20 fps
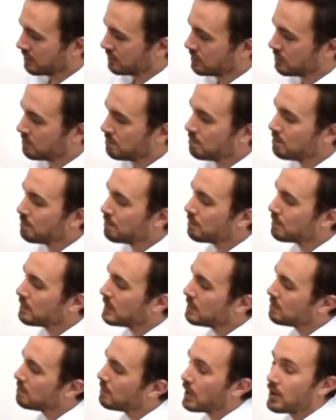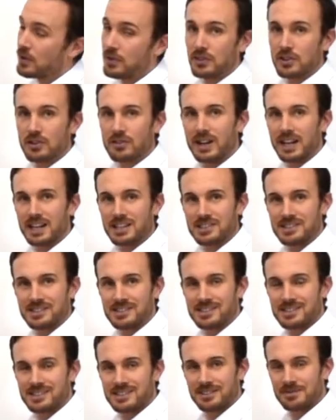to, in both
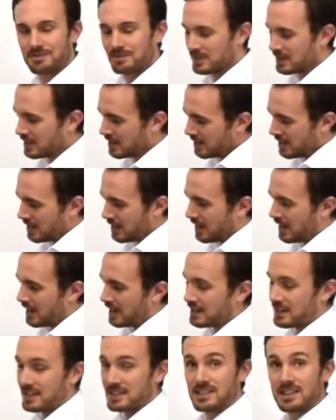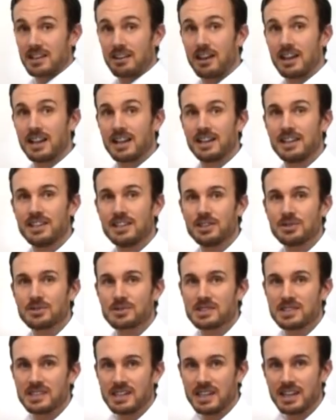directions and it's likely that you'll
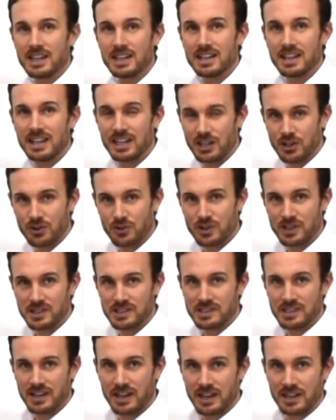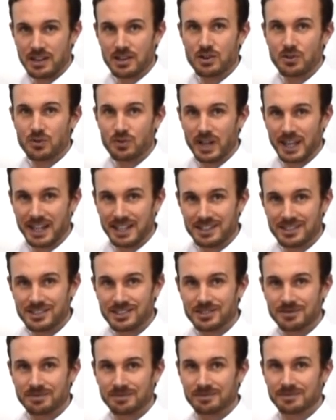see an increase in range.
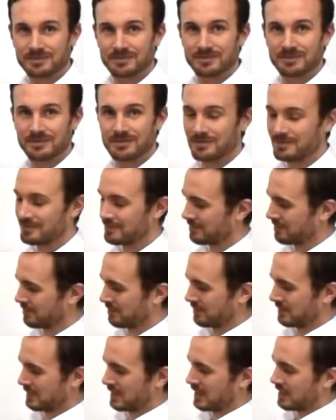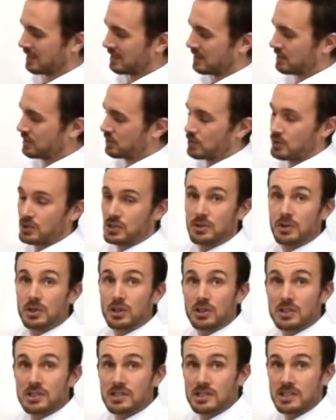This is also a
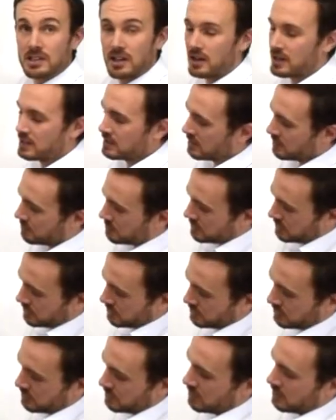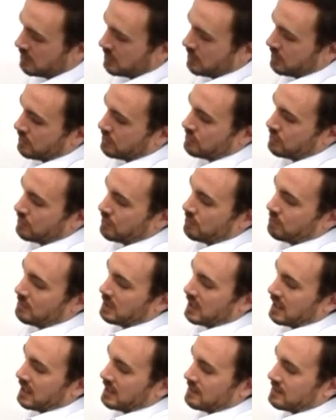good starting position to
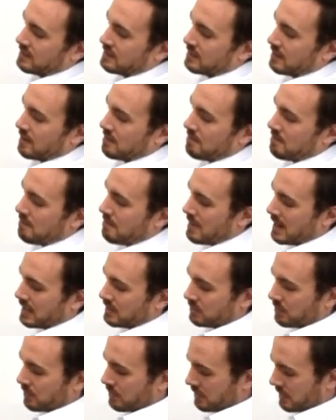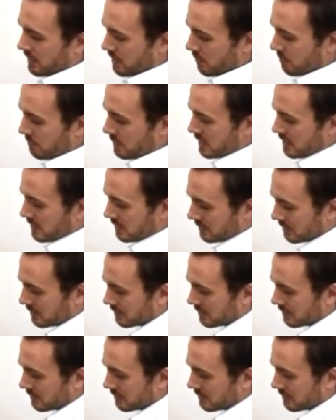begin some manual therapy